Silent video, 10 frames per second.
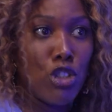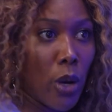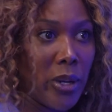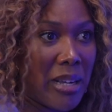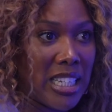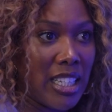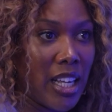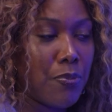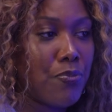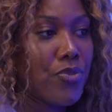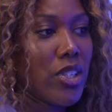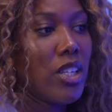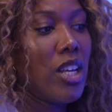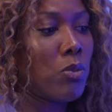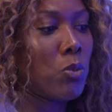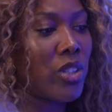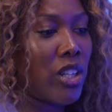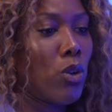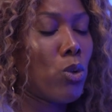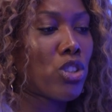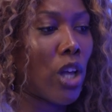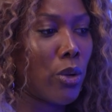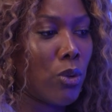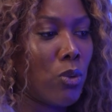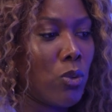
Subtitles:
Know immediately. With also